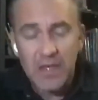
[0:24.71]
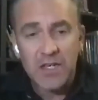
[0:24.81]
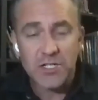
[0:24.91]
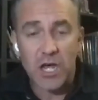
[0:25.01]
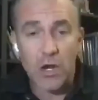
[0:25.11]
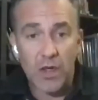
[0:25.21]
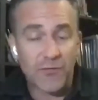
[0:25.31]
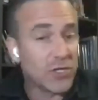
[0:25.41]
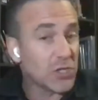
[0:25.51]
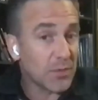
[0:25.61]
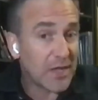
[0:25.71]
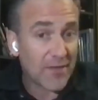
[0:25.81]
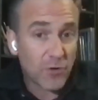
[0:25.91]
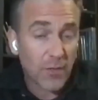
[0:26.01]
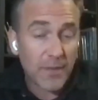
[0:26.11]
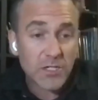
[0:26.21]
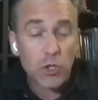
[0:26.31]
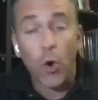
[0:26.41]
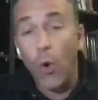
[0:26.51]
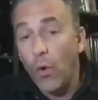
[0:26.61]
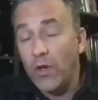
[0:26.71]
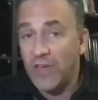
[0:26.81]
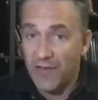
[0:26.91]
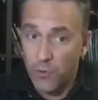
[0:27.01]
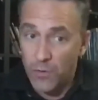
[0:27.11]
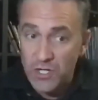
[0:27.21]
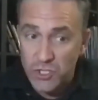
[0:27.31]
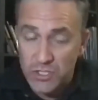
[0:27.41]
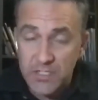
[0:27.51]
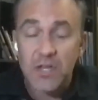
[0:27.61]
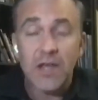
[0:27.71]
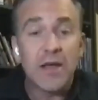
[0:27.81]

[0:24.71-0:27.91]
So if you just want to have comments or if you have questions,